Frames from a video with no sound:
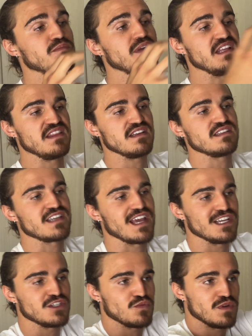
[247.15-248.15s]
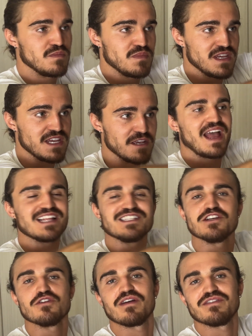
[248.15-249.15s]
but in this case would be
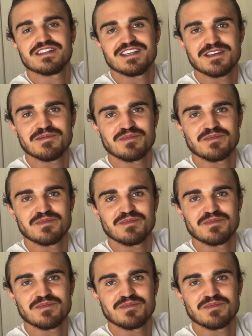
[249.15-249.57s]
Antigravity.